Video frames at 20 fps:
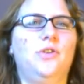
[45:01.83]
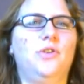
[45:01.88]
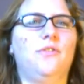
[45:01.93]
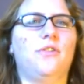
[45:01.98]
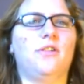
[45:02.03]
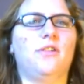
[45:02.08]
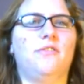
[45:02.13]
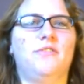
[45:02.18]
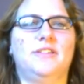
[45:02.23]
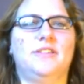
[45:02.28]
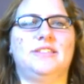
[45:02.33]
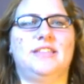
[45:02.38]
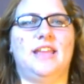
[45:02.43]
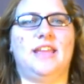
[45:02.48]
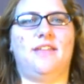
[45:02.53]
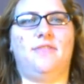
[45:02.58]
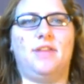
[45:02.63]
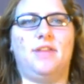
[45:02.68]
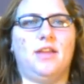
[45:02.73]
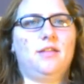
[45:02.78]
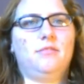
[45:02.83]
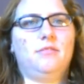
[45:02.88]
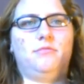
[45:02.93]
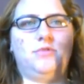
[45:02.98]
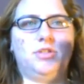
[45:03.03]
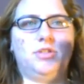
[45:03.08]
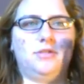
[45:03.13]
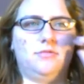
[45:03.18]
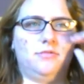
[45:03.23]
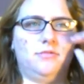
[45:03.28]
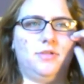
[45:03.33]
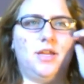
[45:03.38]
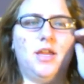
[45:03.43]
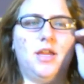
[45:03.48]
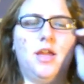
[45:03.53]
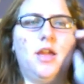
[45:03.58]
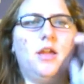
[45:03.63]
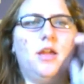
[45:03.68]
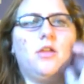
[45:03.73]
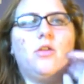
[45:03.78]
It's Hoover or Vestavia.
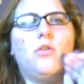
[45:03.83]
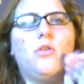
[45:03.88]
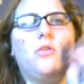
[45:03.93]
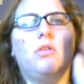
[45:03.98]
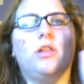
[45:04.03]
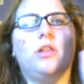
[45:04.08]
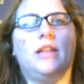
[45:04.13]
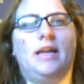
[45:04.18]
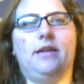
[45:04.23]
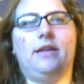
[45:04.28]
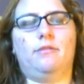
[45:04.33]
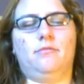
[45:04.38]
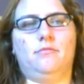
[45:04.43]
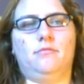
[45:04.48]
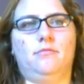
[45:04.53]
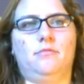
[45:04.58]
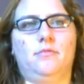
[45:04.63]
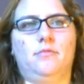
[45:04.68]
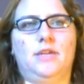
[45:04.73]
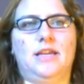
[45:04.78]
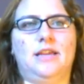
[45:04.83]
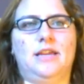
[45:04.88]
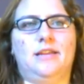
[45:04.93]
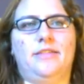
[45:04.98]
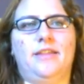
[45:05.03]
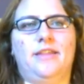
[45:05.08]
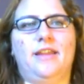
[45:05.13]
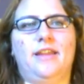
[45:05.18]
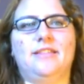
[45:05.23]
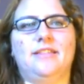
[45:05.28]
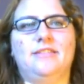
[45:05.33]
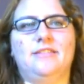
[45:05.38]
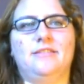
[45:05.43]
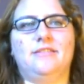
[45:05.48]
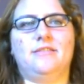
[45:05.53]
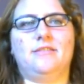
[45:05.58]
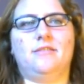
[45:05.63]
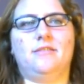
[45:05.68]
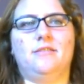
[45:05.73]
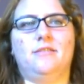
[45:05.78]
Just Google it. I
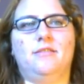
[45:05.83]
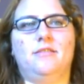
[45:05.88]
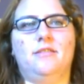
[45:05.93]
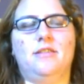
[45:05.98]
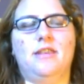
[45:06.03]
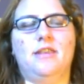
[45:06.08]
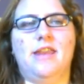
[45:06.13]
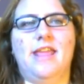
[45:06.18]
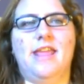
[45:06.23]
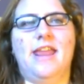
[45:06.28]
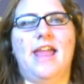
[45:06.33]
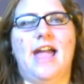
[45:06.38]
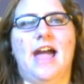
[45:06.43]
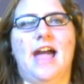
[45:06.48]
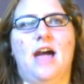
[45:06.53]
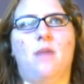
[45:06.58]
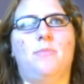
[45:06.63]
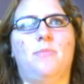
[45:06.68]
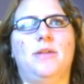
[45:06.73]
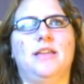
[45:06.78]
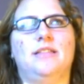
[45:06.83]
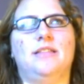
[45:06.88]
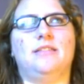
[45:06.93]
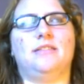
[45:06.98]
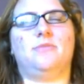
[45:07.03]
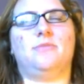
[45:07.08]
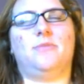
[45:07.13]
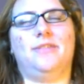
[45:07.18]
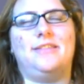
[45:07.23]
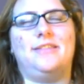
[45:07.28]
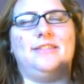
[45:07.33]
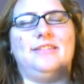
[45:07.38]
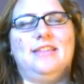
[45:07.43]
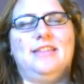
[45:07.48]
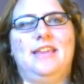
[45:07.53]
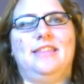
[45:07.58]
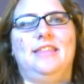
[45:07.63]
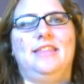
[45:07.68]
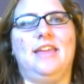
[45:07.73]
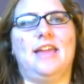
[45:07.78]
think it's
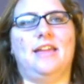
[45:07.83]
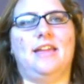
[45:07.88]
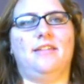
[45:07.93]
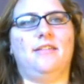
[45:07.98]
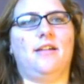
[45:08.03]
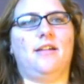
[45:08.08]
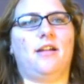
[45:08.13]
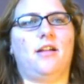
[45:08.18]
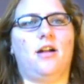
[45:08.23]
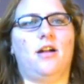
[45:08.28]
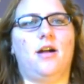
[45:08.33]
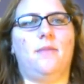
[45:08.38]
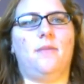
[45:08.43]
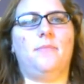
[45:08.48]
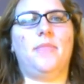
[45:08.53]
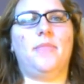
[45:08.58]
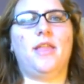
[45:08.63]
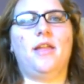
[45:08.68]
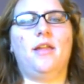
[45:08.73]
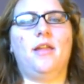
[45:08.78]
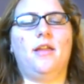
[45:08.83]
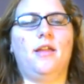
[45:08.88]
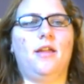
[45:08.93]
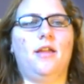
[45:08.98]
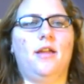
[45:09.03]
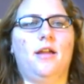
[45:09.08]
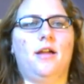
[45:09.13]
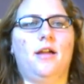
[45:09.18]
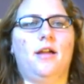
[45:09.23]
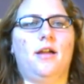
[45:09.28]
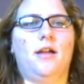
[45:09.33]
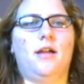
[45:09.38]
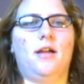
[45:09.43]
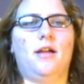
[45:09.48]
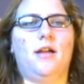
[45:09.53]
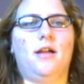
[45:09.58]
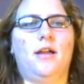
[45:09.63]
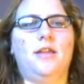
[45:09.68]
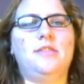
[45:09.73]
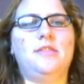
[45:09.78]
knithappenswithaz@theend.com.
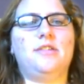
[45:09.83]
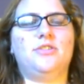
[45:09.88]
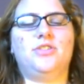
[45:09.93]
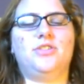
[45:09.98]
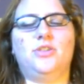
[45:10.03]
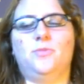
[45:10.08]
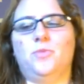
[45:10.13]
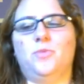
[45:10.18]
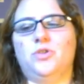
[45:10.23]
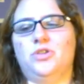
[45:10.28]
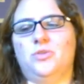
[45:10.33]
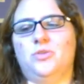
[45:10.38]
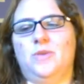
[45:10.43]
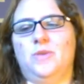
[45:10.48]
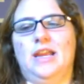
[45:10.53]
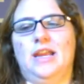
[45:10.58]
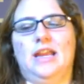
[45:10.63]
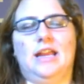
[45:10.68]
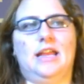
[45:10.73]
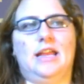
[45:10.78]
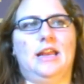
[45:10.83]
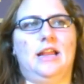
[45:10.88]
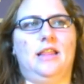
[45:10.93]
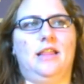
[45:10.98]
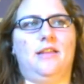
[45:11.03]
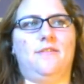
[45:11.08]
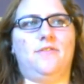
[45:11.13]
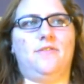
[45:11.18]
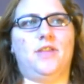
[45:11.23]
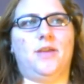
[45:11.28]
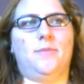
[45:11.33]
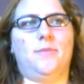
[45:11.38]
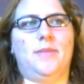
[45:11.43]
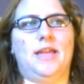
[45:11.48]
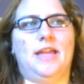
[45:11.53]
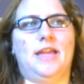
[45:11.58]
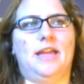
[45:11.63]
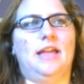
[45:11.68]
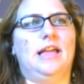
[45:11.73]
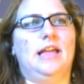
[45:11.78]
And they're super sweet, and I love
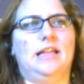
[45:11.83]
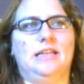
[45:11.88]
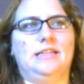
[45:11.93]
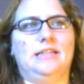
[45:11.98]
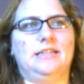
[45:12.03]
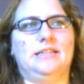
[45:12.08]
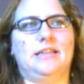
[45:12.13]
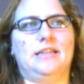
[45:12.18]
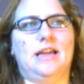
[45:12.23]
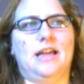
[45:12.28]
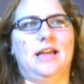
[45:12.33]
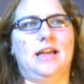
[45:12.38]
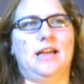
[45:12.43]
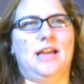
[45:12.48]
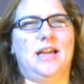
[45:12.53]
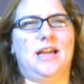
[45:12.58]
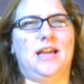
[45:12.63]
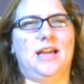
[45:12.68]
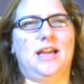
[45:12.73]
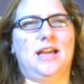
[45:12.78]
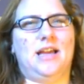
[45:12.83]
them, and